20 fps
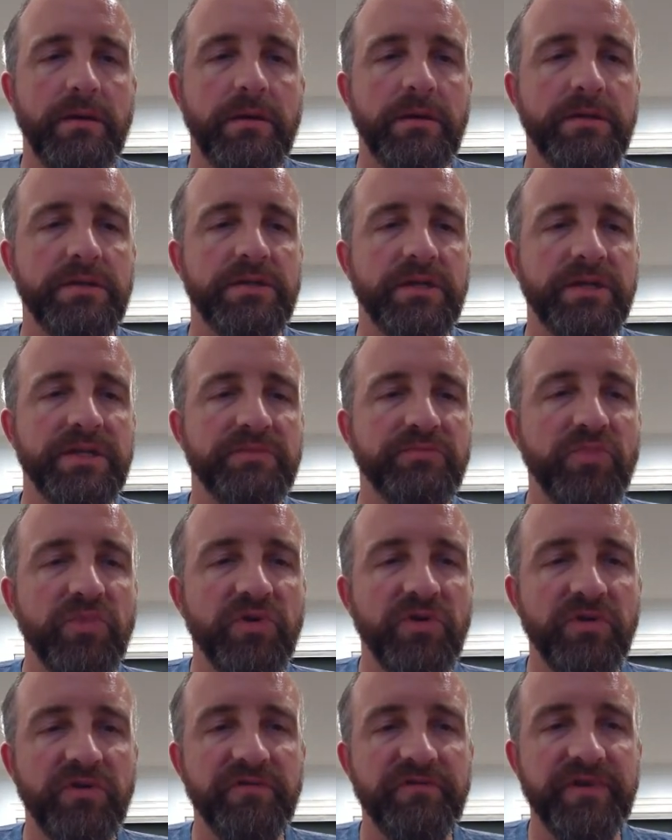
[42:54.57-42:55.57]
So let's
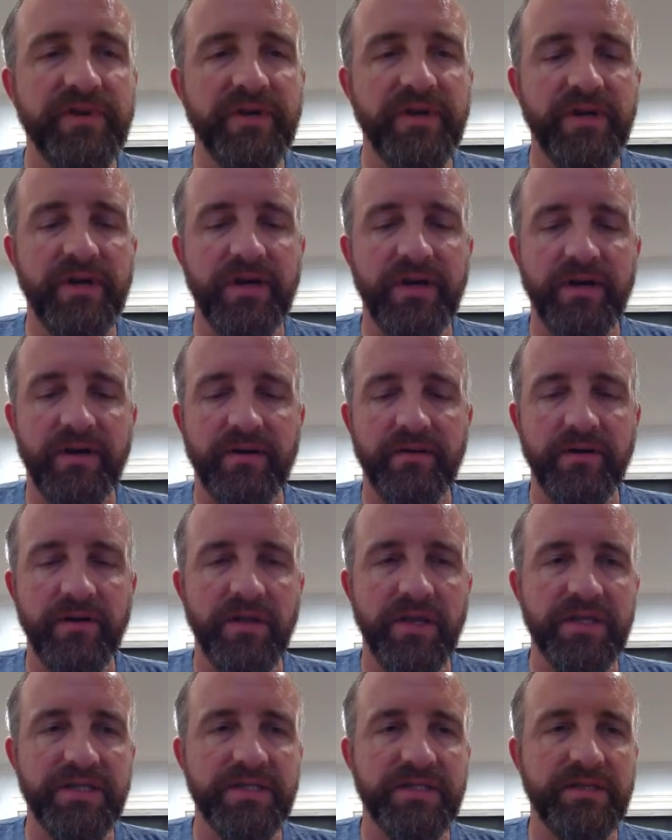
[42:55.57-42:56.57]
move, or
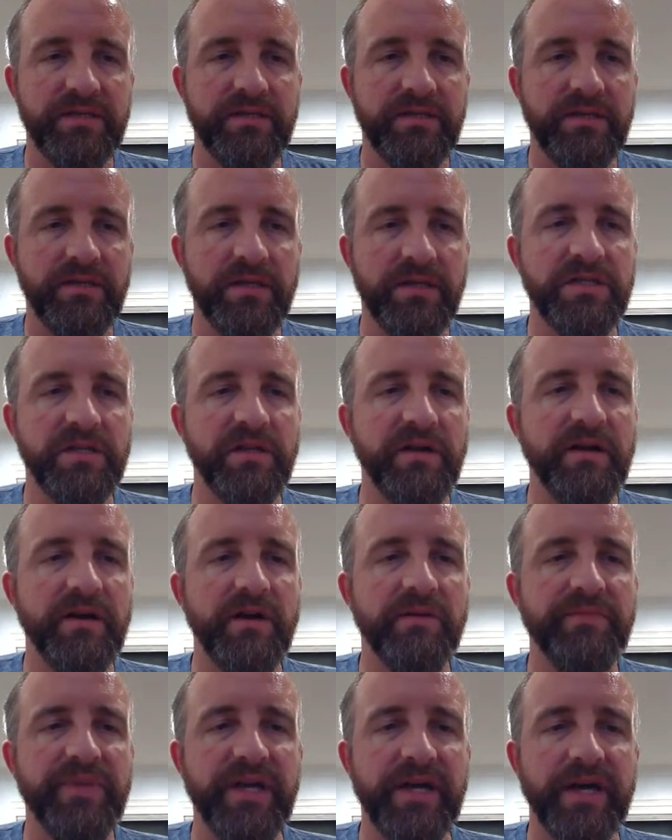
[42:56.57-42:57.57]
let's clear
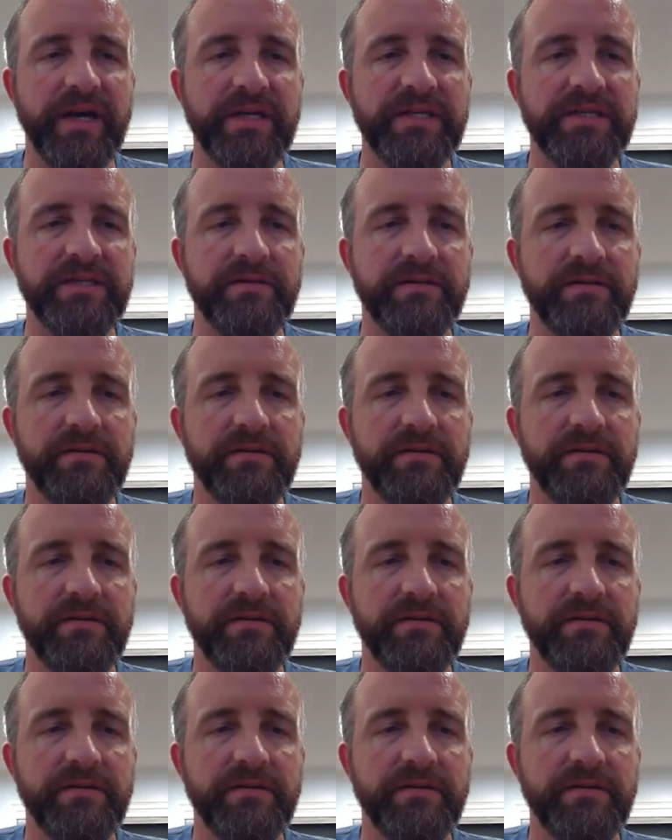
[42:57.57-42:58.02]
out BX.